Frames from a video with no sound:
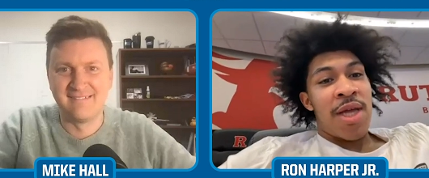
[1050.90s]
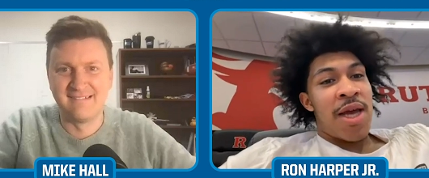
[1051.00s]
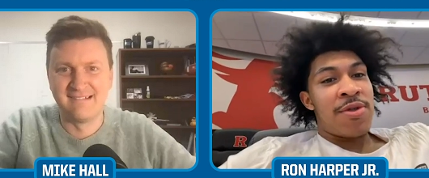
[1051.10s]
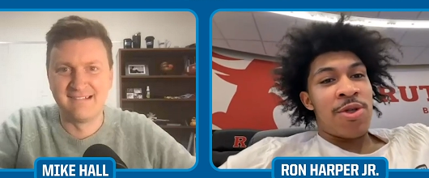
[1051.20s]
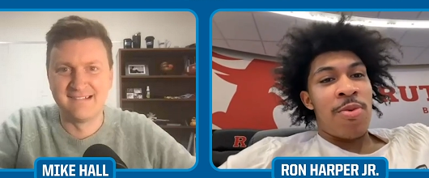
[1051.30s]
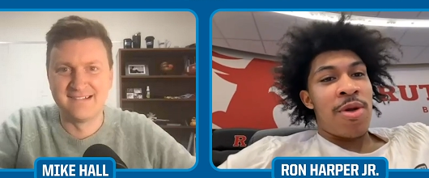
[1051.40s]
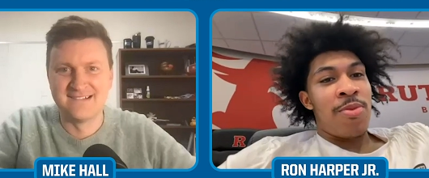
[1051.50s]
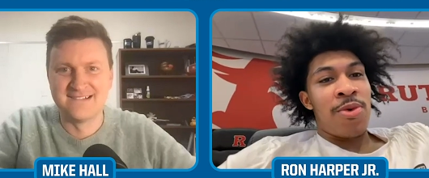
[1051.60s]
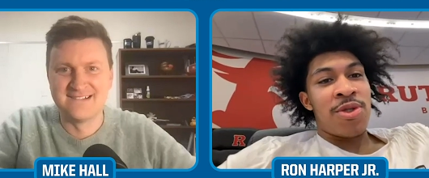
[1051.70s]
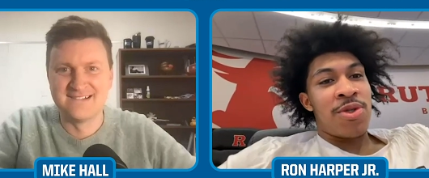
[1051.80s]
Speaker 1: of it. They have so
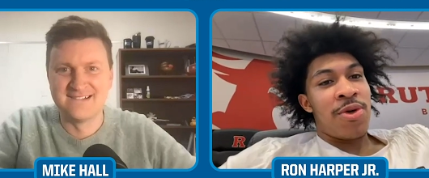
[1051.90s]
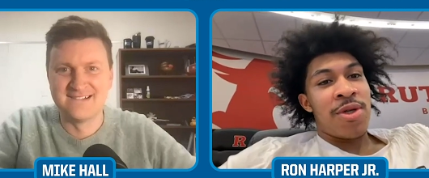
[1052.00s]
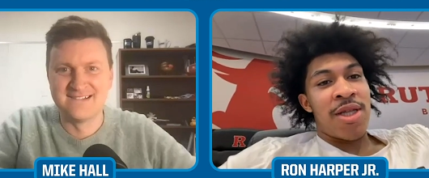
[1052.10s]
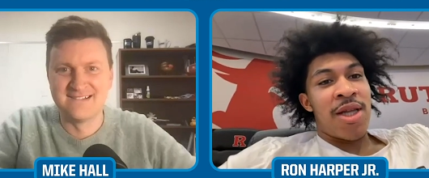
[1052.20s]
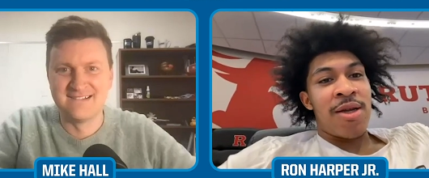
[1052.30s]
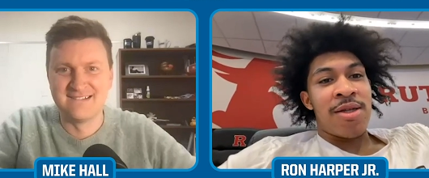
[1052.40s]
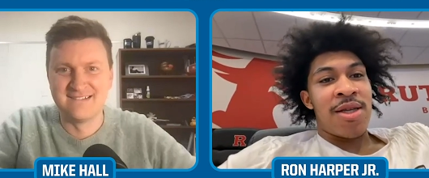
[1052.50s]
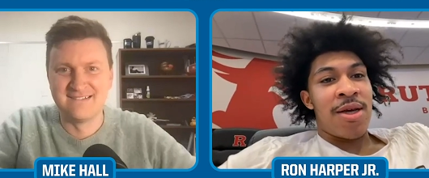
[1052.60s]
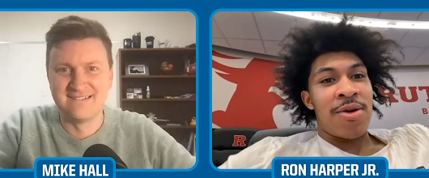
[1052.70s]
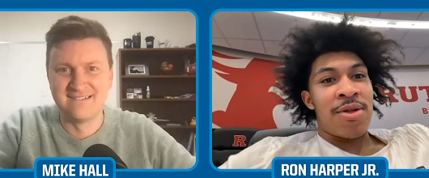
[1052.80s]
many more stories that they
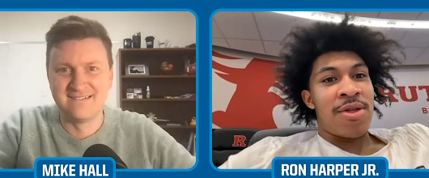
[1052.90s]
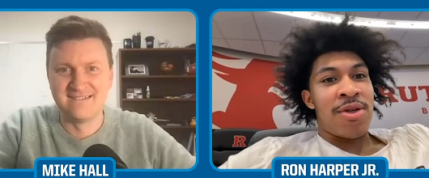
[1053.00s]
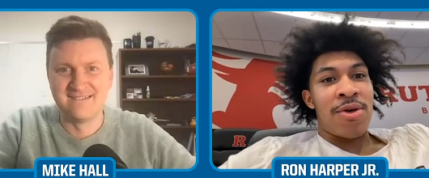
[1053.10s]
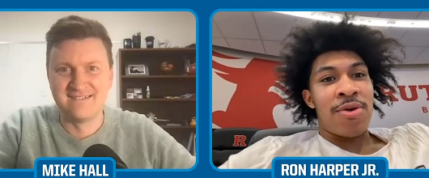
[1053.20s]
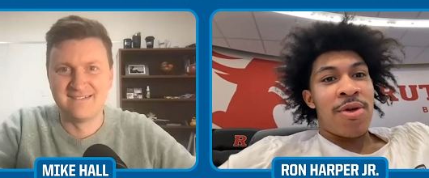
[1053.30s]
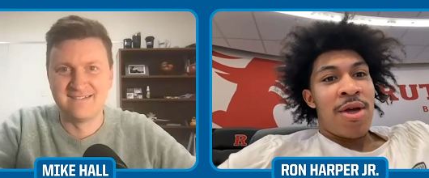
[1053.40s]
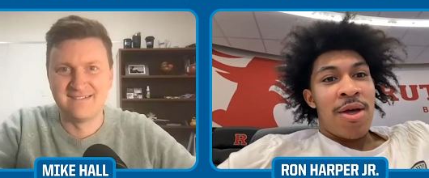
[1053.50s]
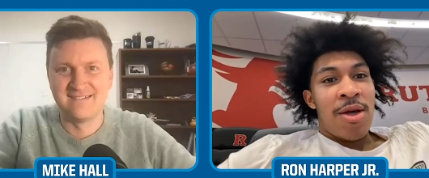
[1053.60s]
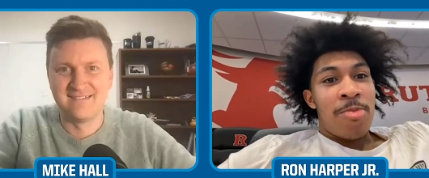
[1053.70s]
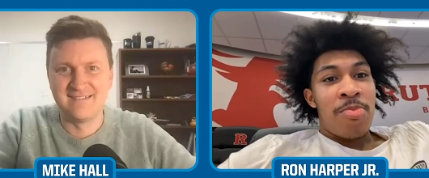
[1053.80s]
could tell. you know,
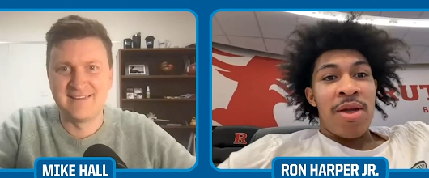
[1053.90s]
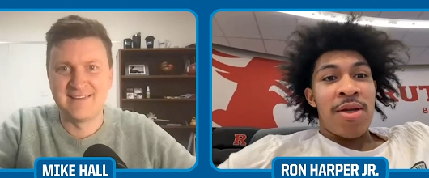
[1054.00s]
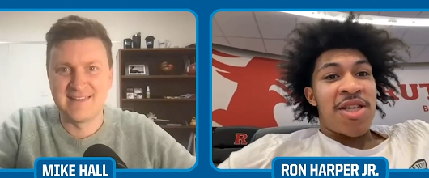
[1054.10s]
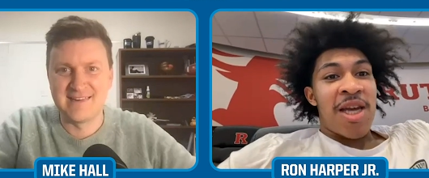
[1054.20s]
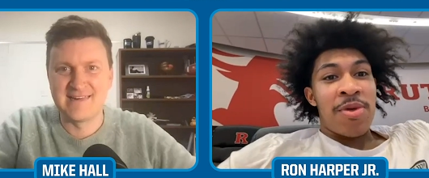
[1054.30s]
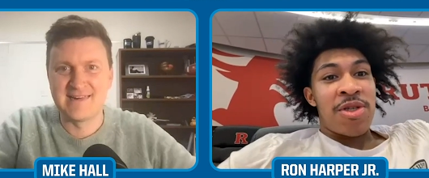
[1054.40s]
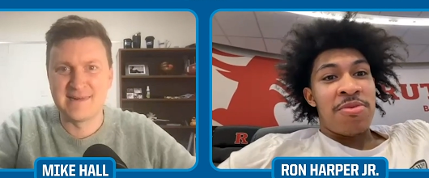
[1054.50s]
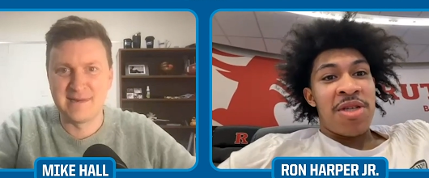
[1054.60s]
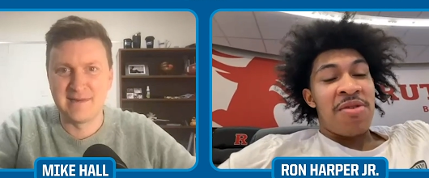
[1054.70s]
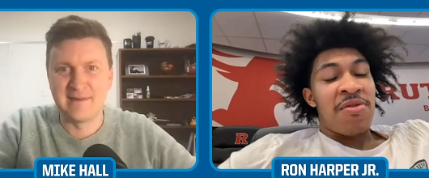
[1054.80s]
being a
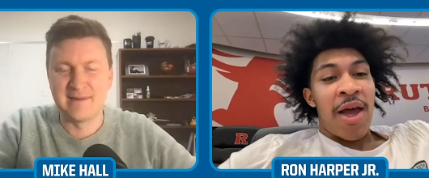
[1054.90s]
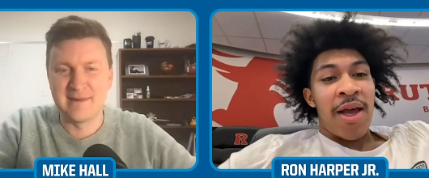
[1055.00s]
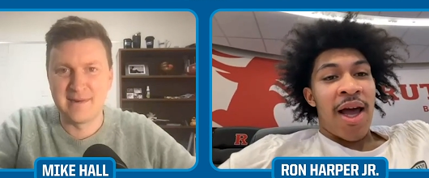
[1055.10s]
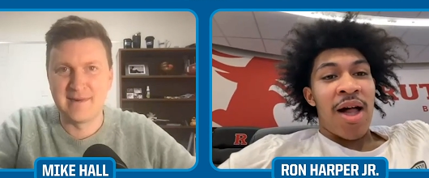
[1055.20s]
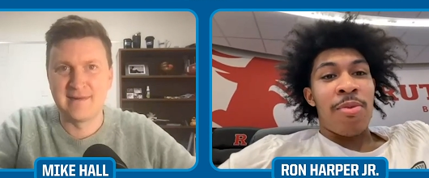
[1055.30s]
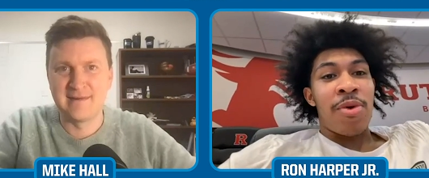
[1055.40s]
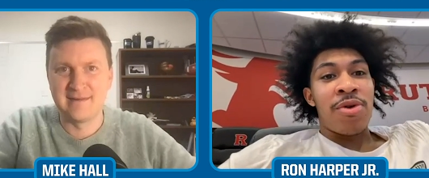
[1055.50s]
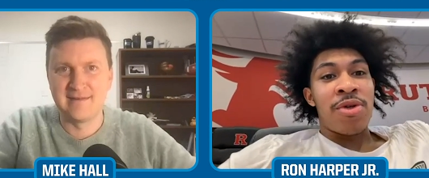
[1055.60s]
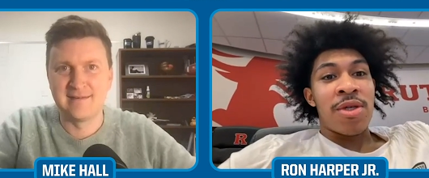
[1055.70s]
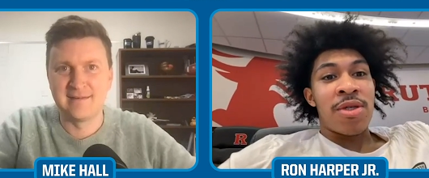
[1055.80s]
championship team of that caliber,
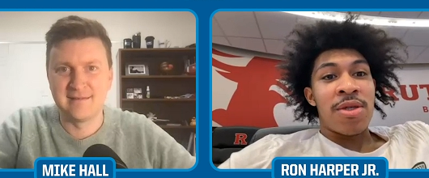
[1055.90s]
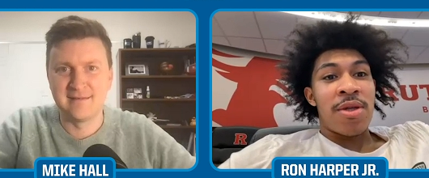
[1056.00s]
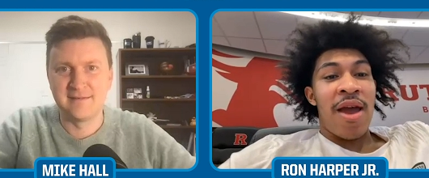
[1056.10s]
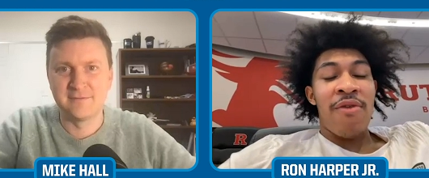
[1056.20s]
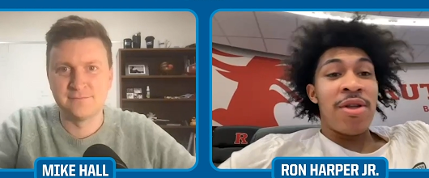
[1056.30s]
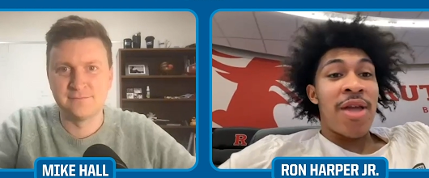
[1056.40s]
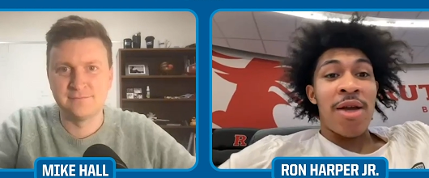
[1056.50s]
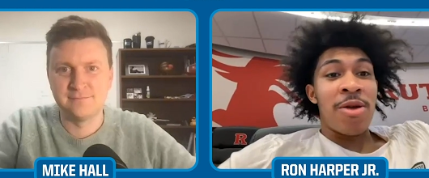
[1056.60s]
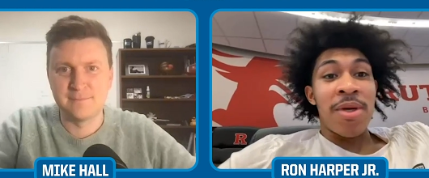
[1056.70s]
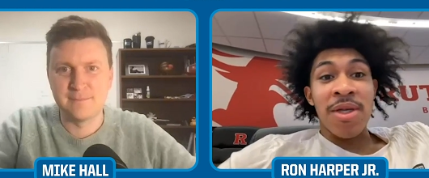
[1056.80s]
you just every
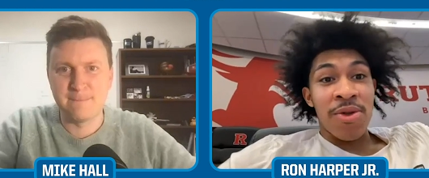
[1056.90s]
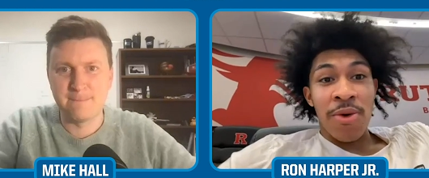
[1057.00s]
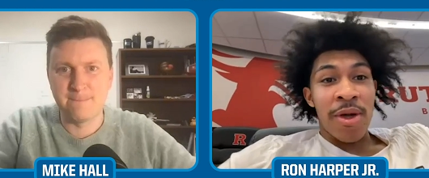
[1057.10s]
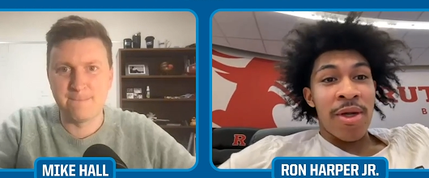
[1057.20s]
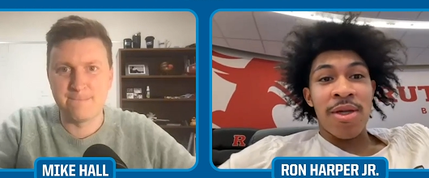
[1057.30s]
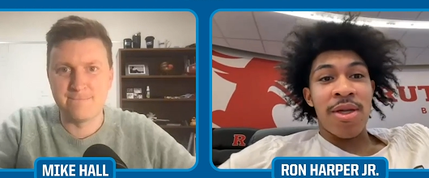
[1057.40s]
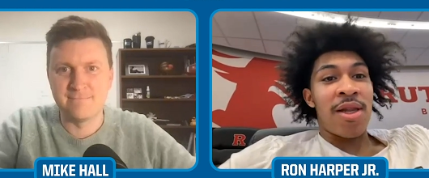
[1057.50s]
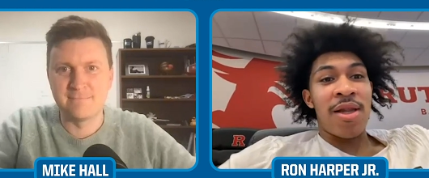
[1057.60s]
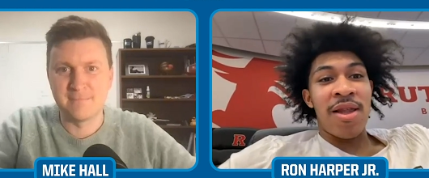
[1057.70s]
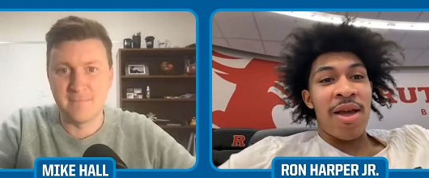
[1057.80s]
day could be a story.
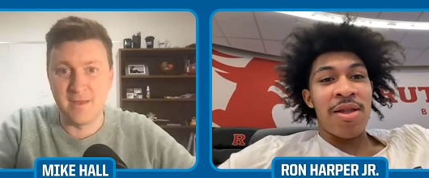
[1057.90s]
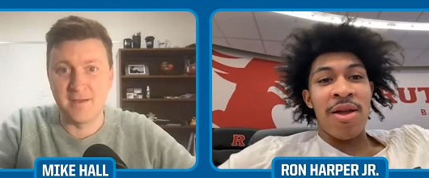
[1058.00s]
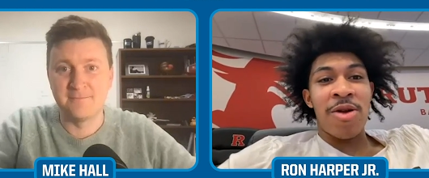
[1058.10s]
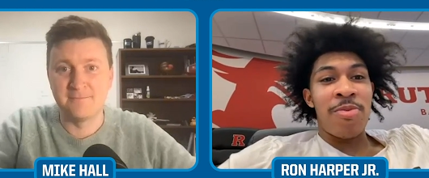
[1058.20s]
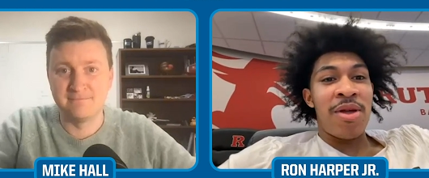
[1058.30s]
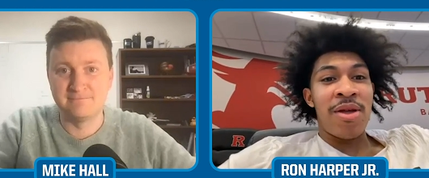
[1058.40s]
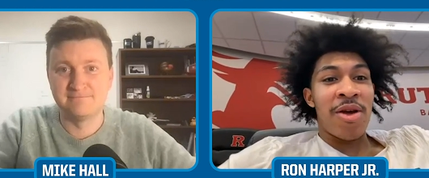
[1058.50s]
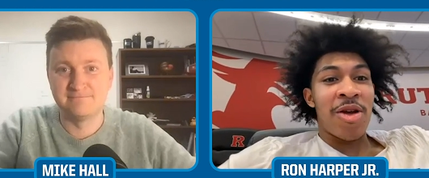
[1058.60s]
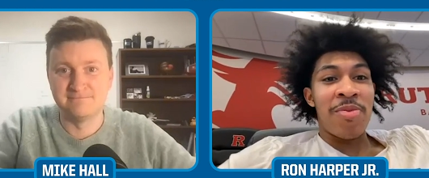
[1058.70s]
They, there could be